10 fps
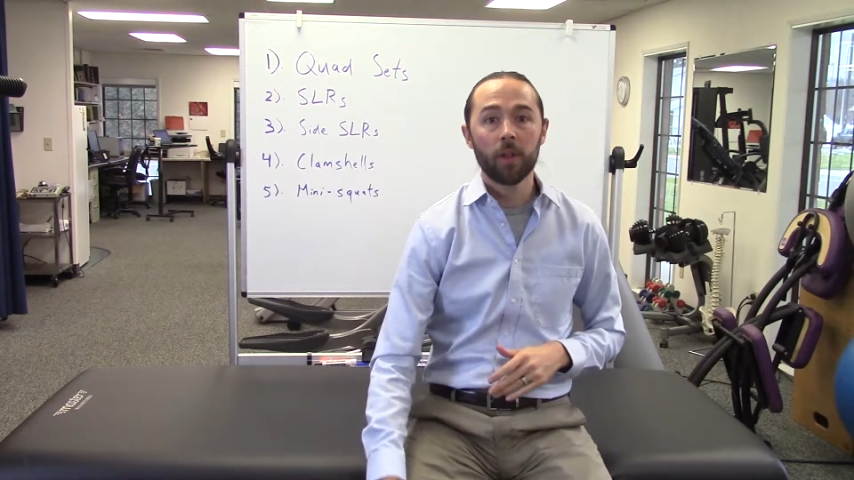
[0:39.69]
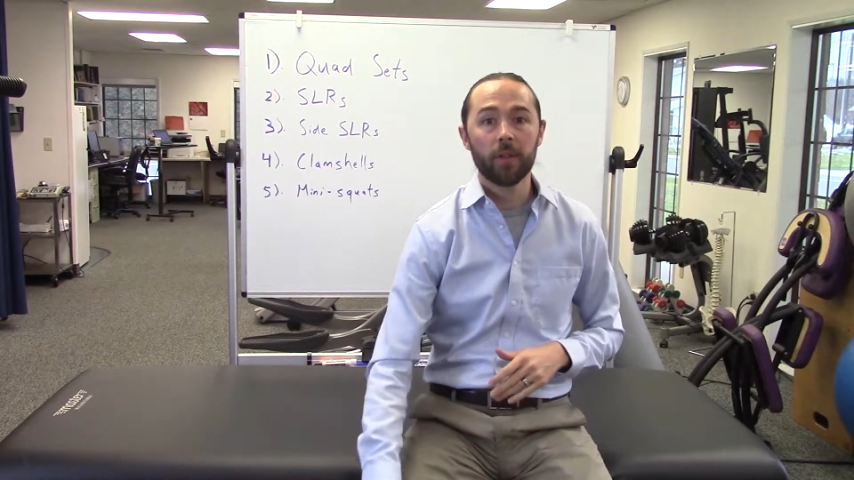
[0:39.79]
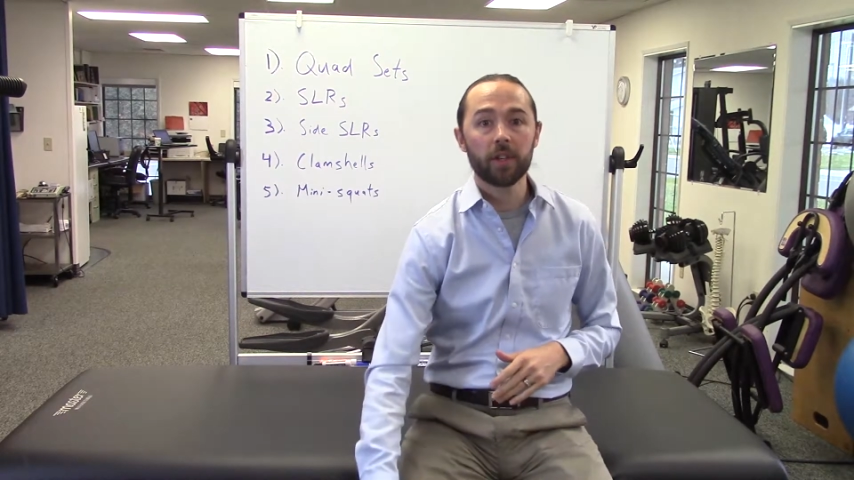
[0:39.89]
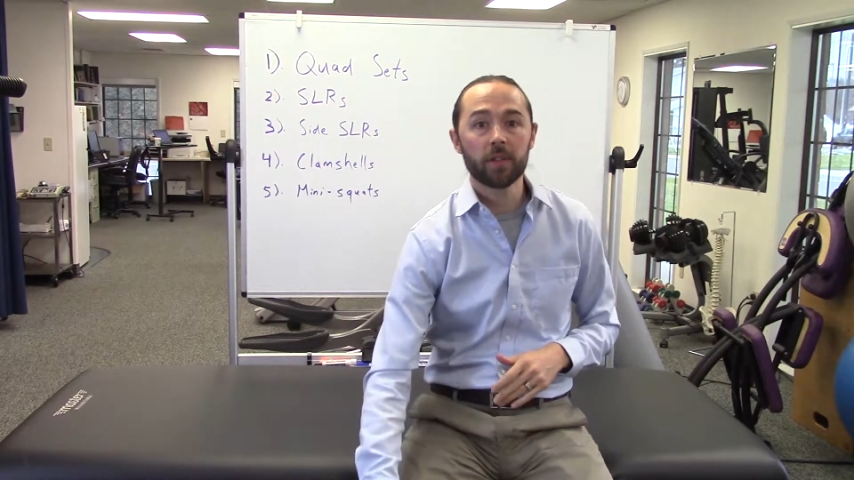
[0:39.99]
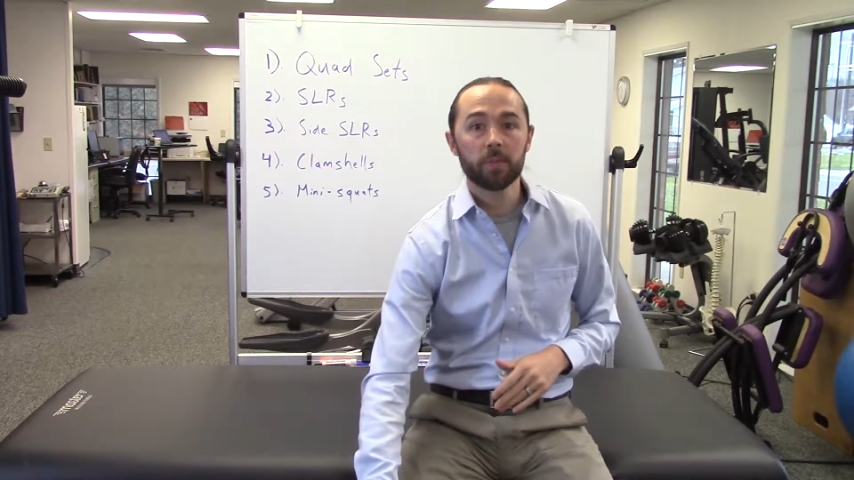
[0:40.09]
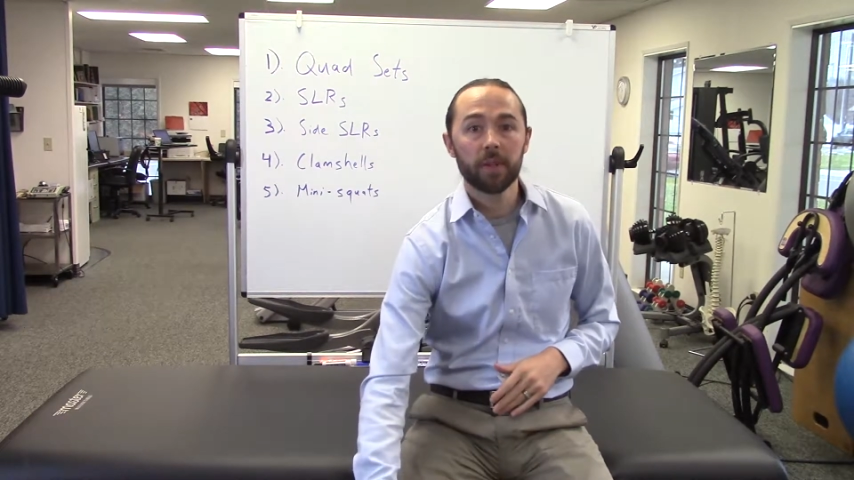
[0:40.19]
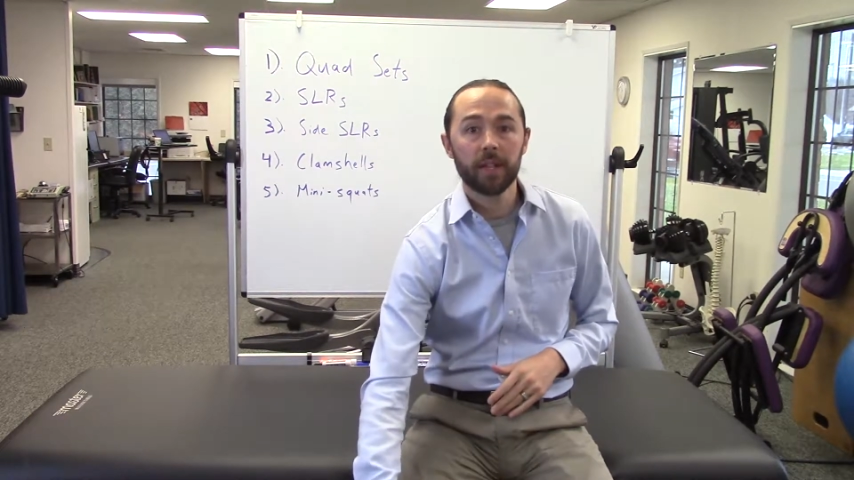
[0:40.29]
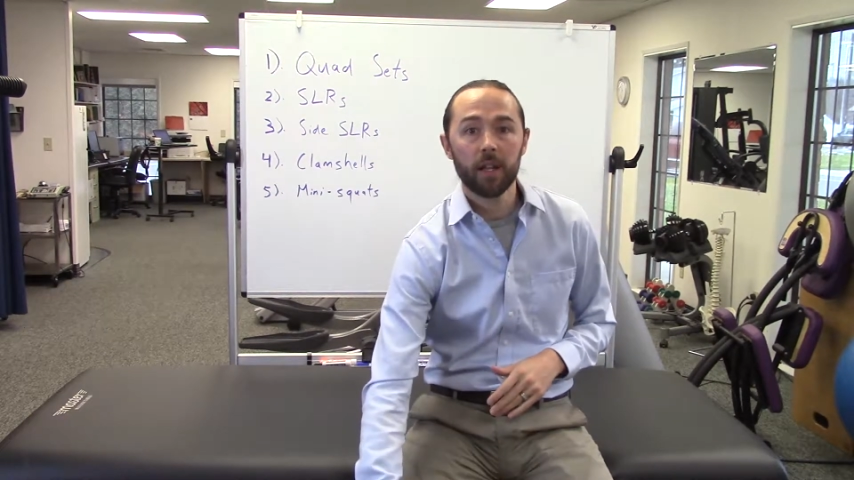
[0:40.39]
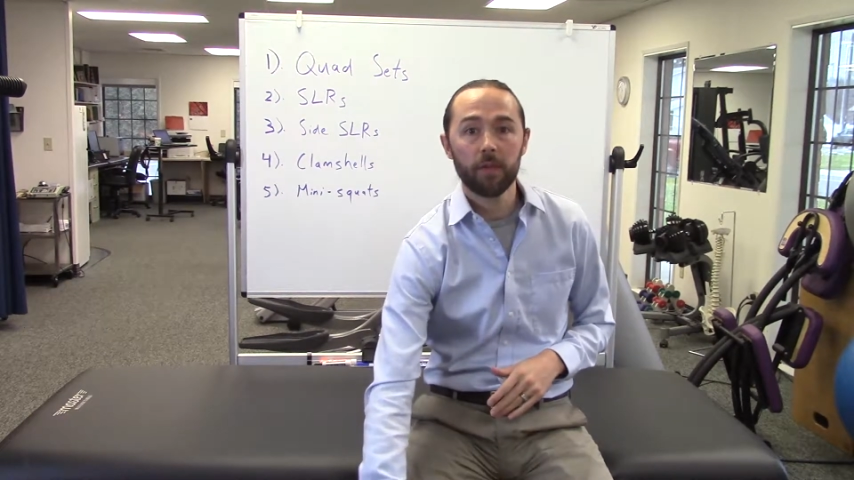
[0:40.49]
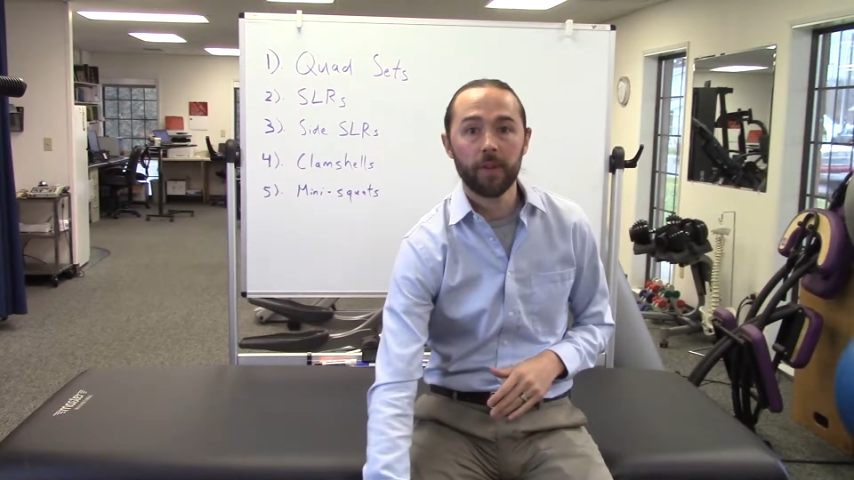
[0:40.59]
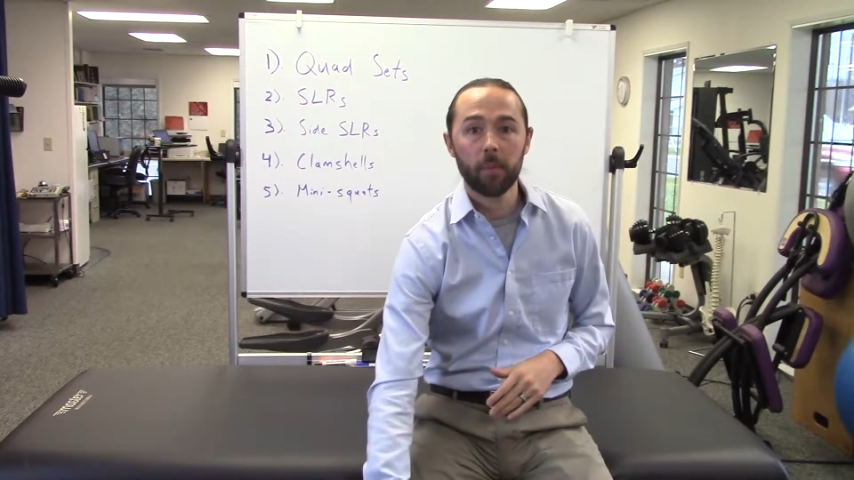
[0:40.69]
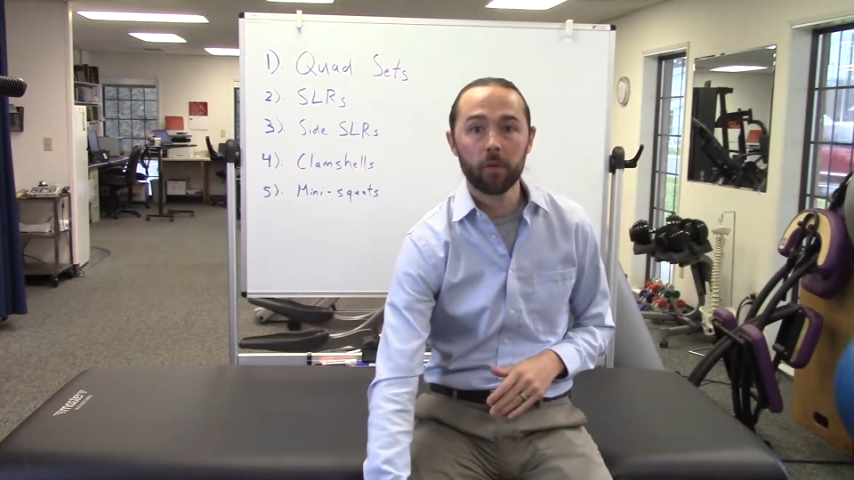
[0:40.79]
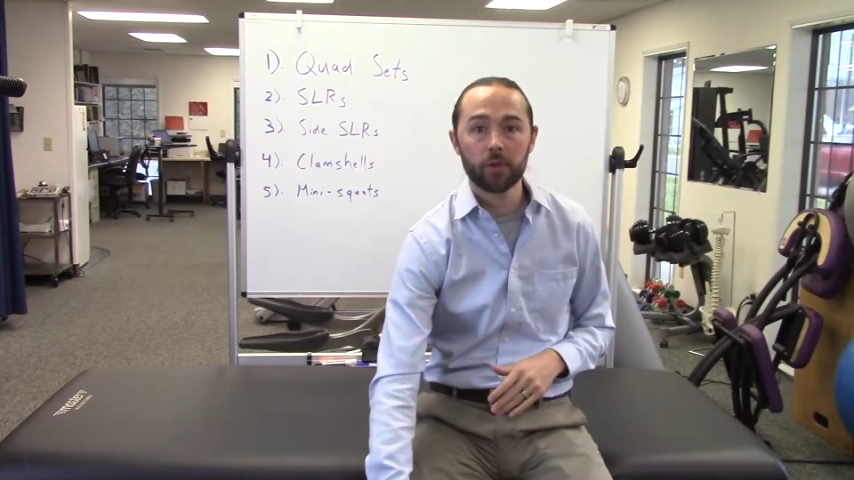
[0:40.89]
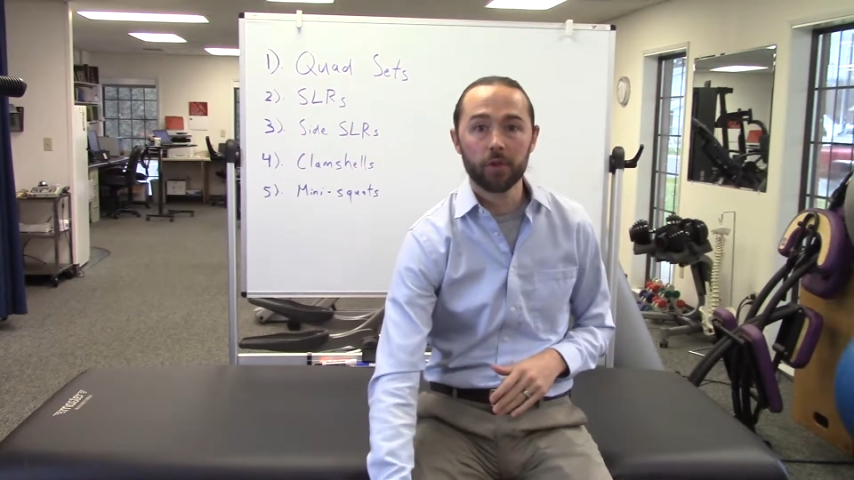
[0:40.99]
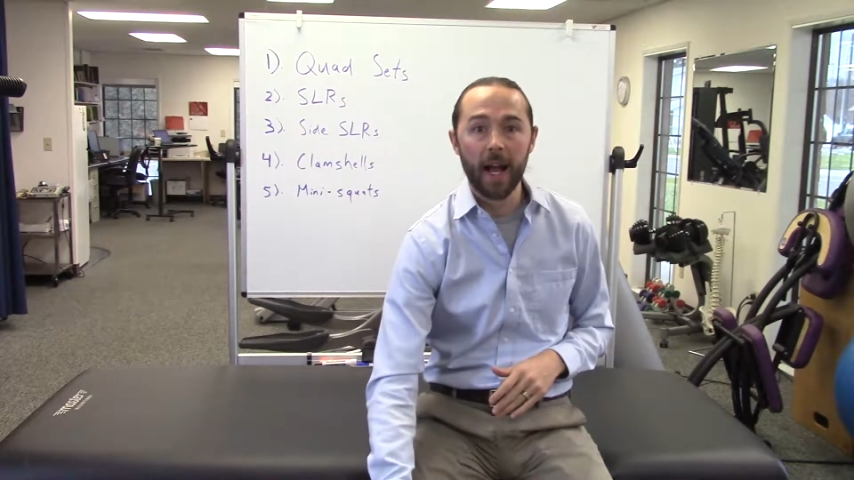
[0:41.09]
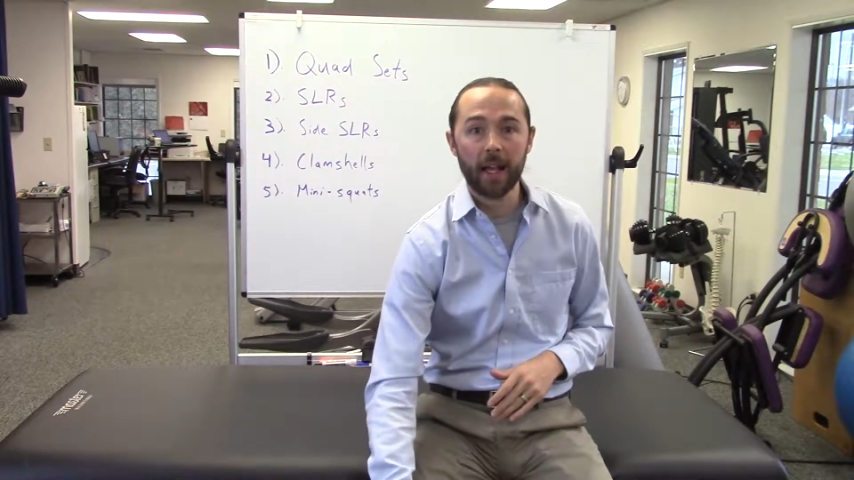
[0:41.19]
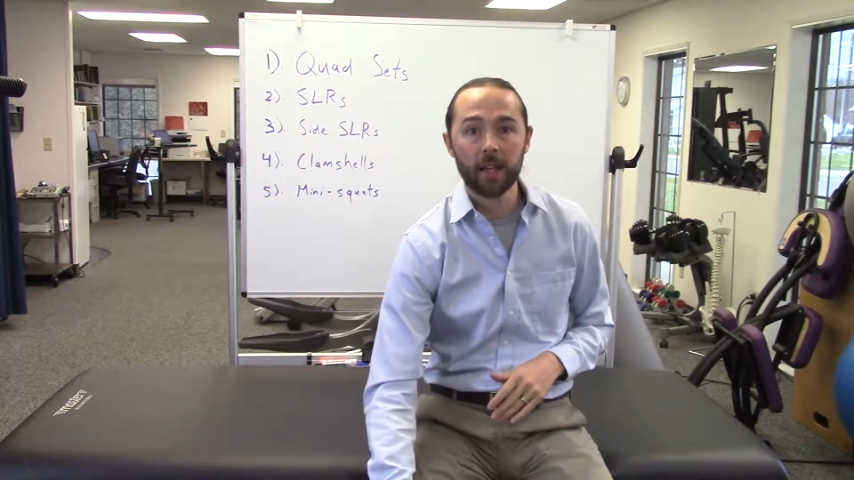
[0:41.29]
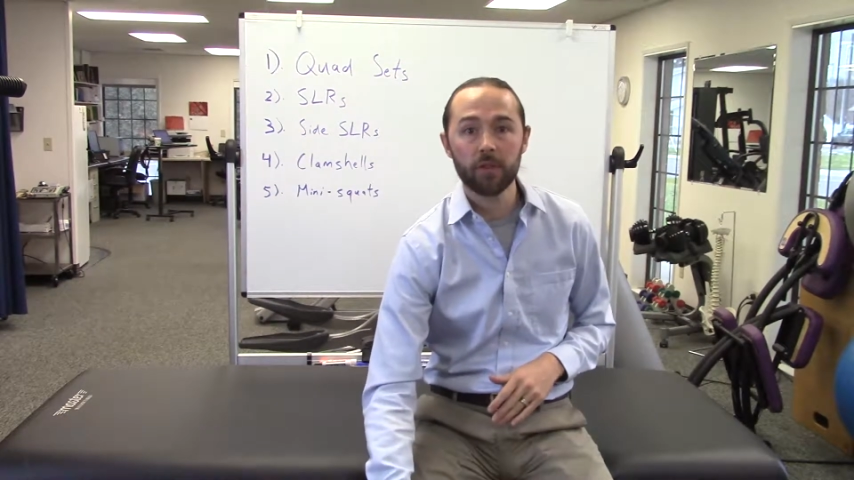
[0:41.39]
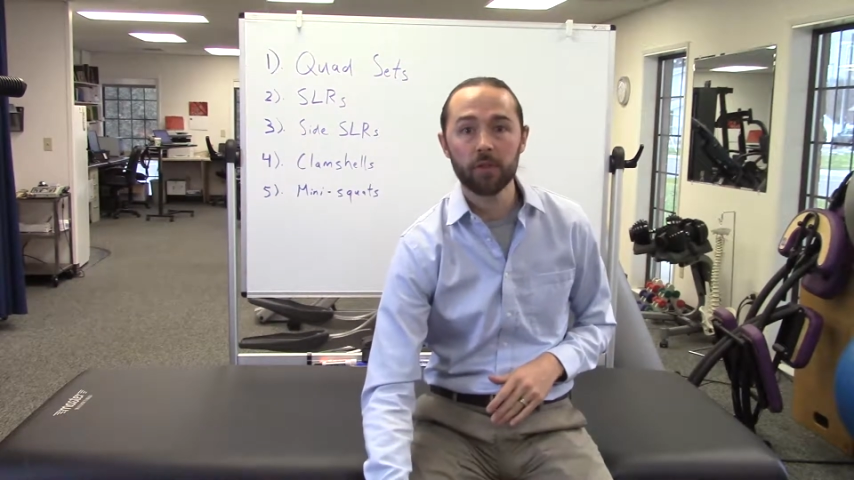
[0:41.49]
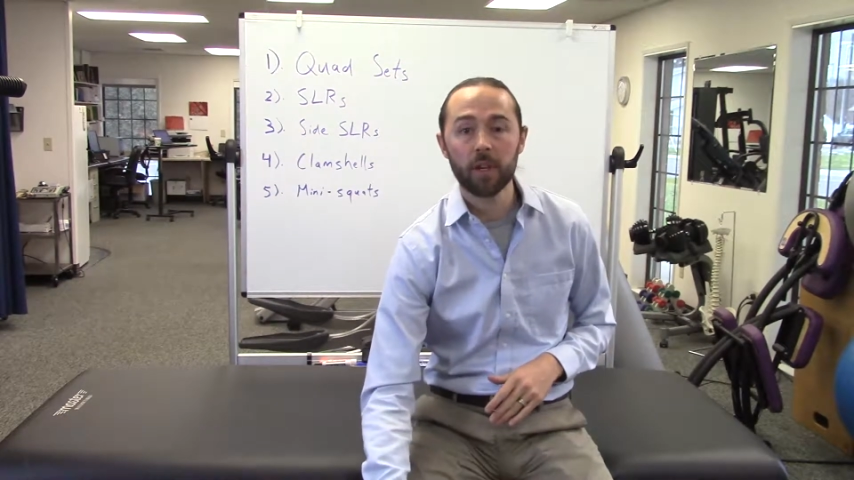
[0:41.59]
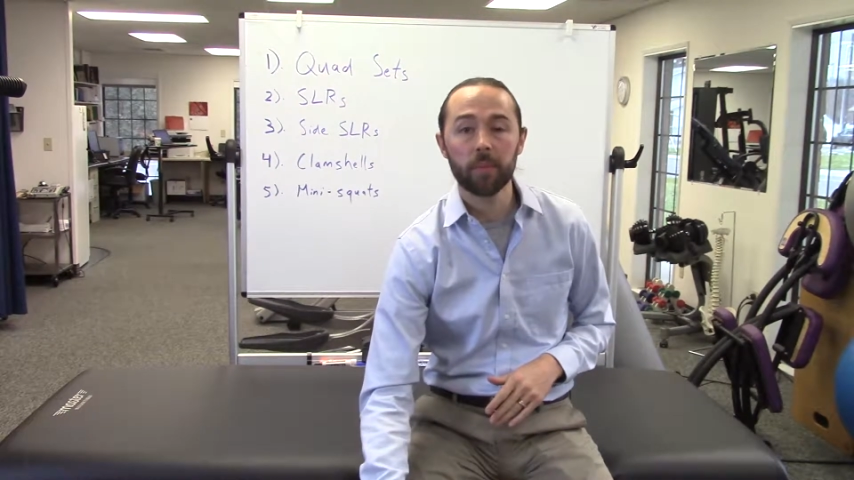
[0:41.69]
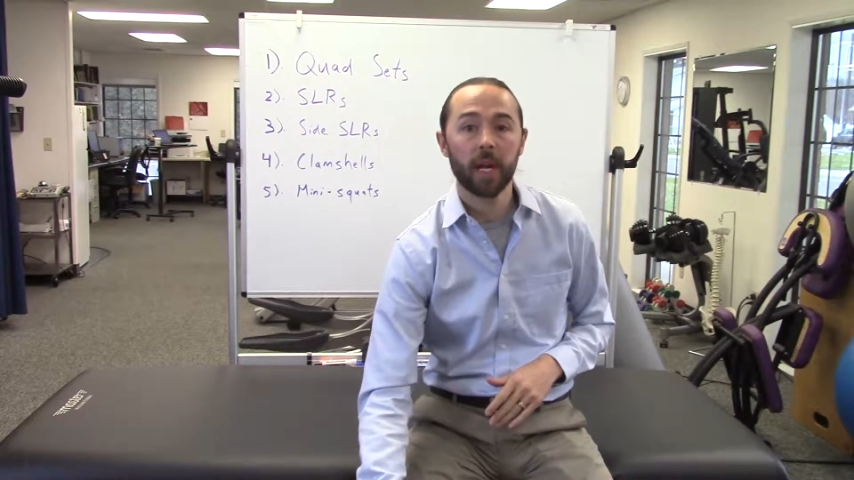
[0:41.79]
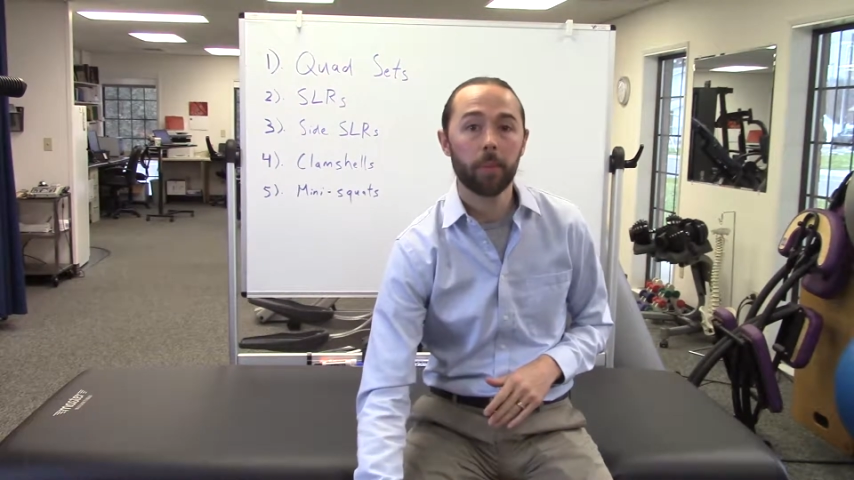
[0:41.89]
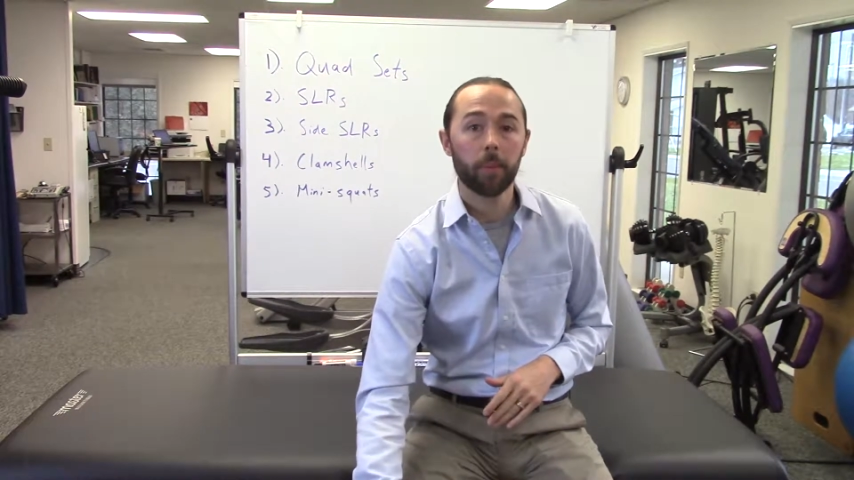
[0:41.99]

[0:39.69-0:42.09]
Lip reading: this patello-femoral tracking issue can become